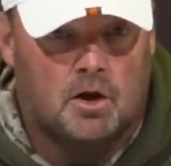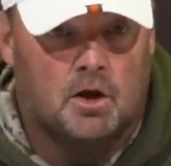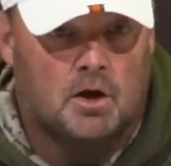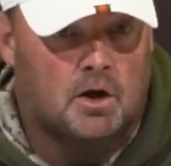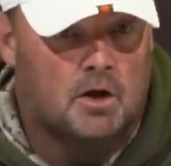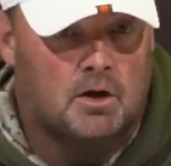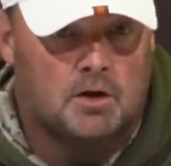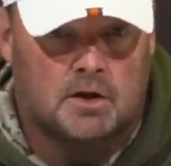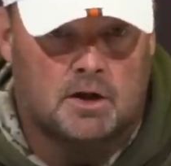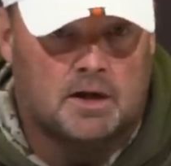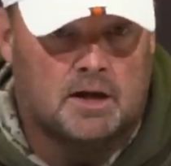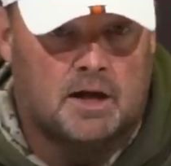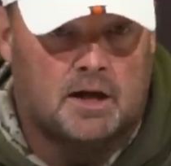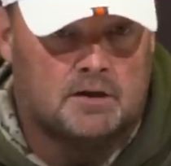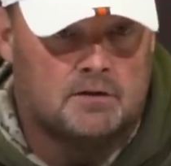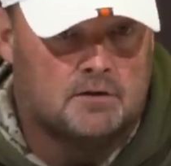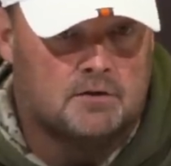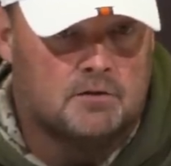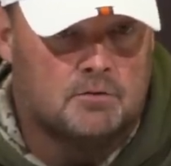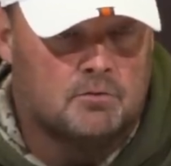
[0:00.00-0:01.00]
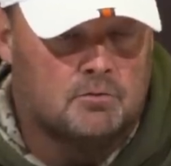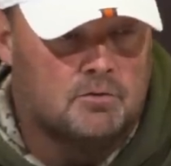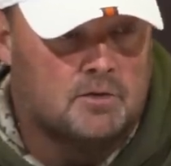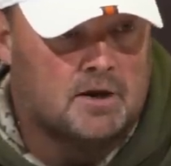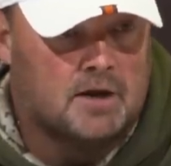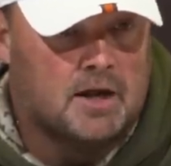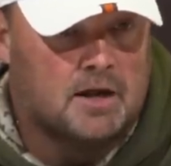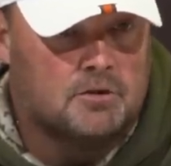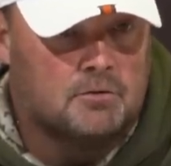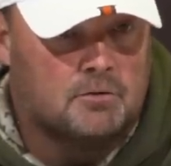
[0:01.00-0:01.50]
They got
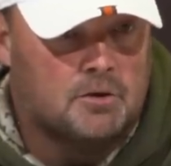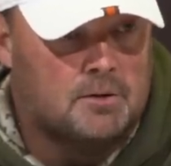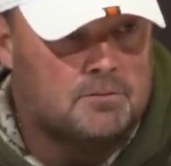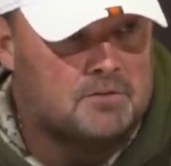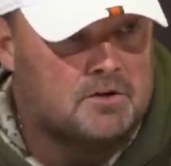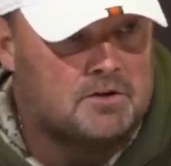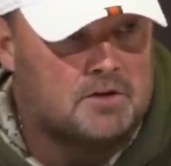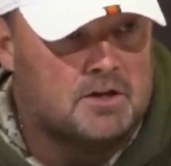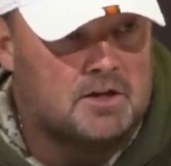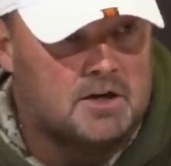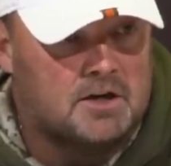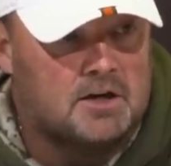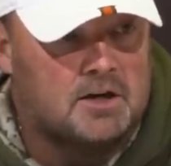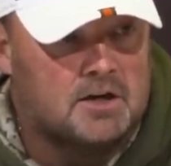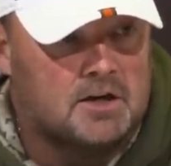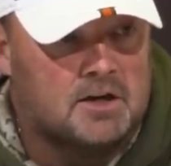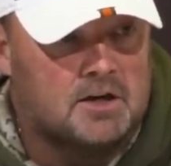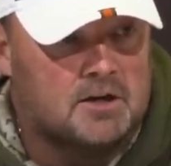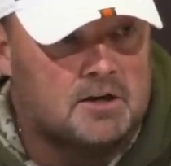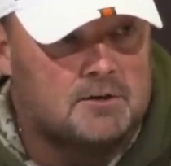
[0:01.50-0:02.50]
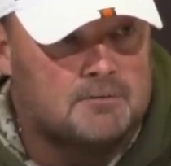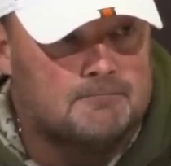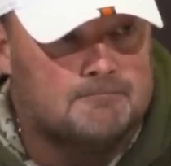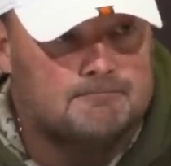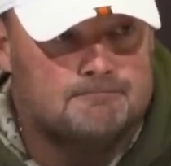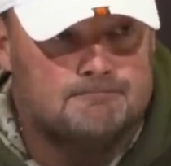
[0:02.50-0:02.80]
the reps that they needed to get.